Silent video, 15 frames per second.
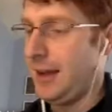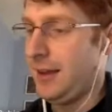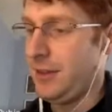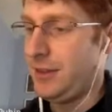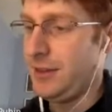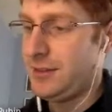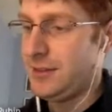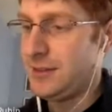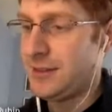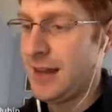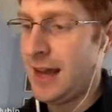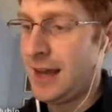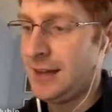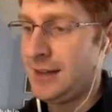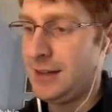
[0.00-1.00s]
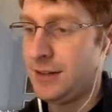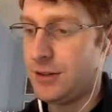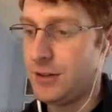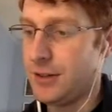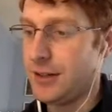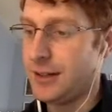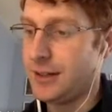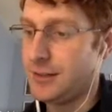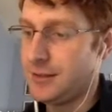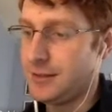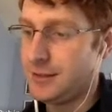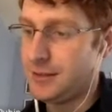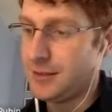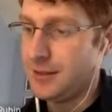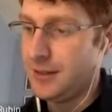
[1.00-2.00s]
This is 90
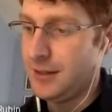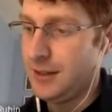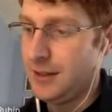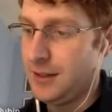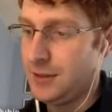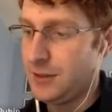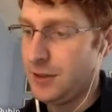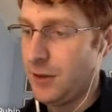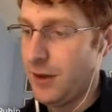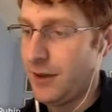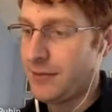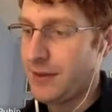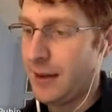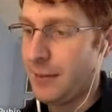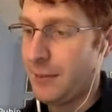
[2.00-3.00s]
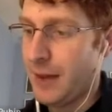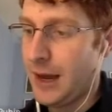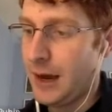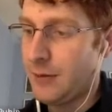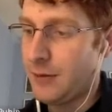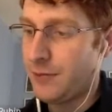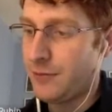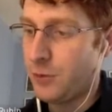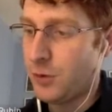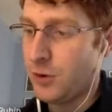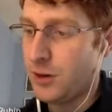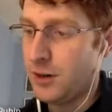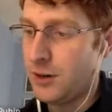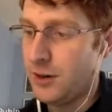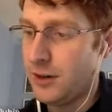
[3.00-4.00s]
degrees. So I've got pi over
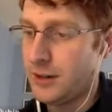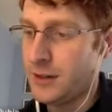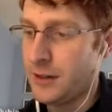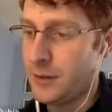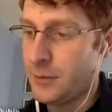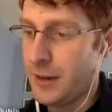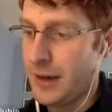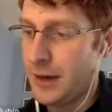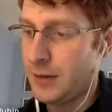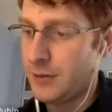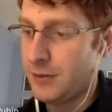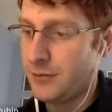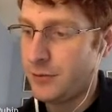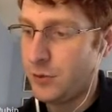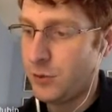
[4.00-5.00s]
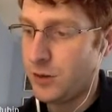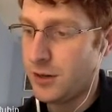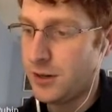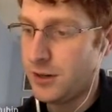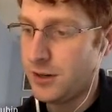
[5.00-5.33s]
4, another pi over 4